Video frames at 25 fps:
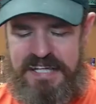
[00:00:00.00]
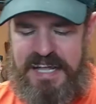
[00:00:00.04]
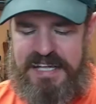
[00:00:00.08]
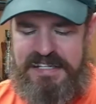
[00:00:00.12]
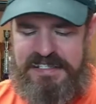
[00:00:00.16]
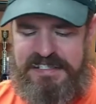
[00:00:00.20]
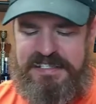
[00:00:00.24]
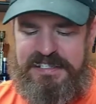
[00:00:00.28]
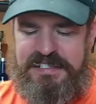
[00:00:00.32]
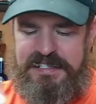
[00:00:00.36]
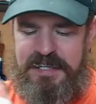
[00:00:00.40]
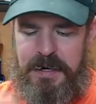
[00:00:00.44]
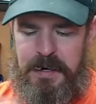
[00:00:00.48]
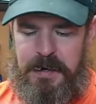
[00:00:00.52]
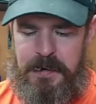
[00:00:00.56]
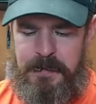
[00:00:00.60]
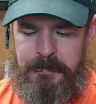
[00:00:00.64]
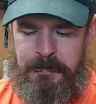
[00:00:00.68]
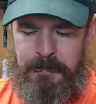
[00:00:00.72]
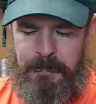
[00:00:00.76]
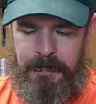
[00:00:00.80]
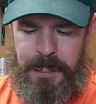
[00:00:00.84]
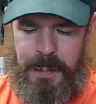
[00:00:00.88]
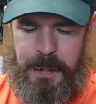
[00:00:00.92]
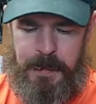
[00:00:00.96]
taste in there.
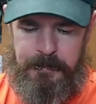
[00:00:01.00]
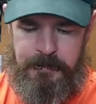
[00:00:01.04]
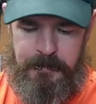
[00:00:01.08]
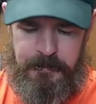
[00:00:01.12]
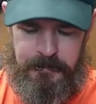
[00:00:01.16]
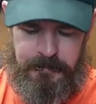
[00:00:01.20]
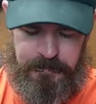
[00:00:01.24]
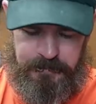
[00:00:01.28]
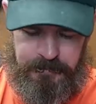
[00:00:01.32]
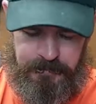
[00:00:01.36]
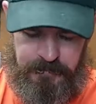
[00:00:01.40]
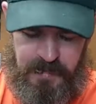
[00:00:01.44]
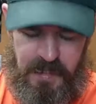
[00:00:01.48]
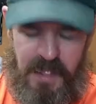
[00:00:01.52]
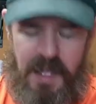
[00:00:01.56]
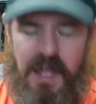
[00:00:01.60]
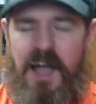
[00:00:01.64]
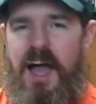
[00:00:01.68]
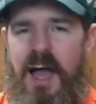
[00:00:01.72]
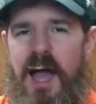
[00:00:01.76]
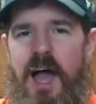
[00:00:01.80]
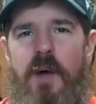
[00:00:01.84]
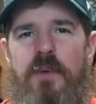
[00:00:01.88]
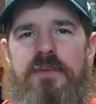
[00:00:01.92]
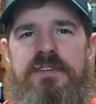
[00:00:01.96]

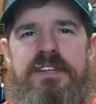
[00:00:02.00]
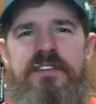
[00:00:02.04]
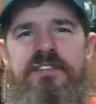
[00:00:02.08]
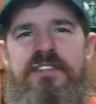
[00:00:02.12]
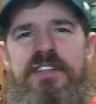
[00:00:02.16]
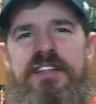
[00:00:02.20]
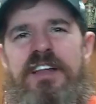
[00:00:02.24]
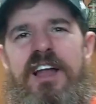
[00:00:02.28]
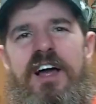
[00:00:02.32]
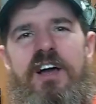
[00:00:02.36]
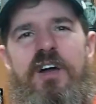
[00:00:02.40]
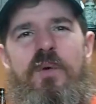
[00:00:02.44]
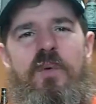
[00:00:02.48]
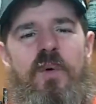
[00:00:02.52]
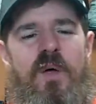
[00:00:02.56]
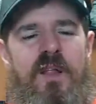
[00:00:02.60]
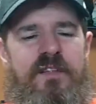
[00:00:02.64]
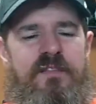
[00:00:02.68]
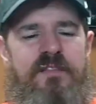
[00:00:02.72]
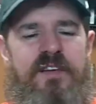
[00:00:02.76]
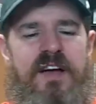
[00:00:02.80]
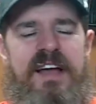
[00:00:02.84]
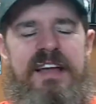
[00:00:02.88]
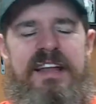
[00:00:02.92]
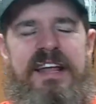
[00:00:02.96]
I would definitely not
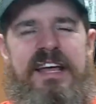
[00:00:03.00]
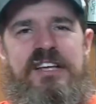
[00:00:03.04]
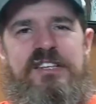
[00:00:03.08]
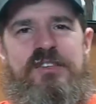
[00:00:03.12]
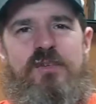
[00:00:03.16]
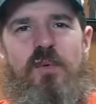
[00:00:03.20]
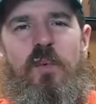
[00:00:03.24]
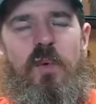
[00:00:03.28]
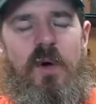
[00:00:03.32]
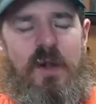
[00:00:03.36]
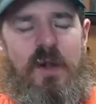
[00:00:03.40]
qualify it as